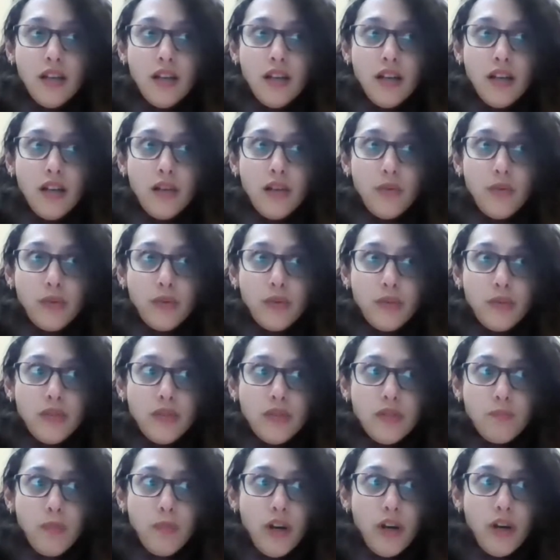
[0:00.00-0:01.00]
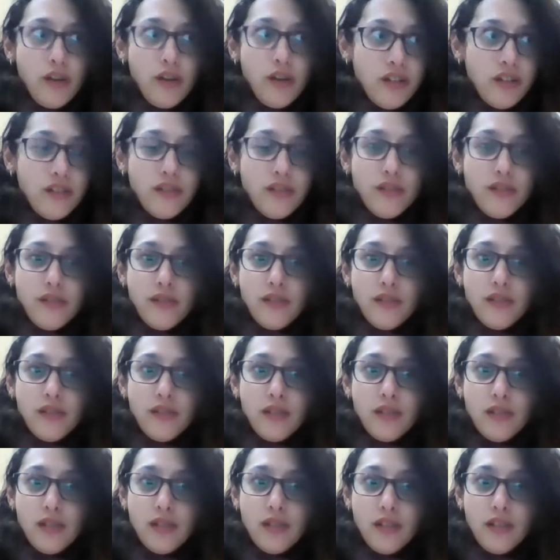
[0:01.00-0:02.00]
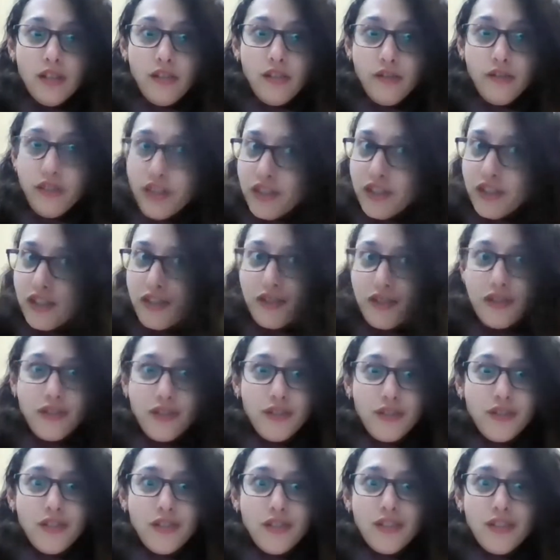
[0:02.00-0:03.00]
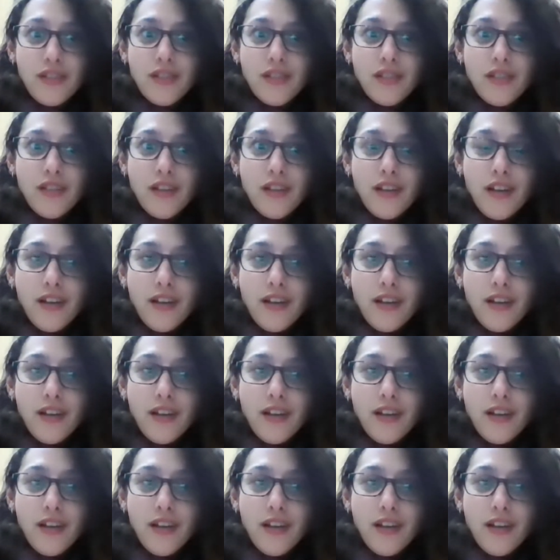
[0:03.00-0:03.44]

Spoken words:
recruit partners, investors,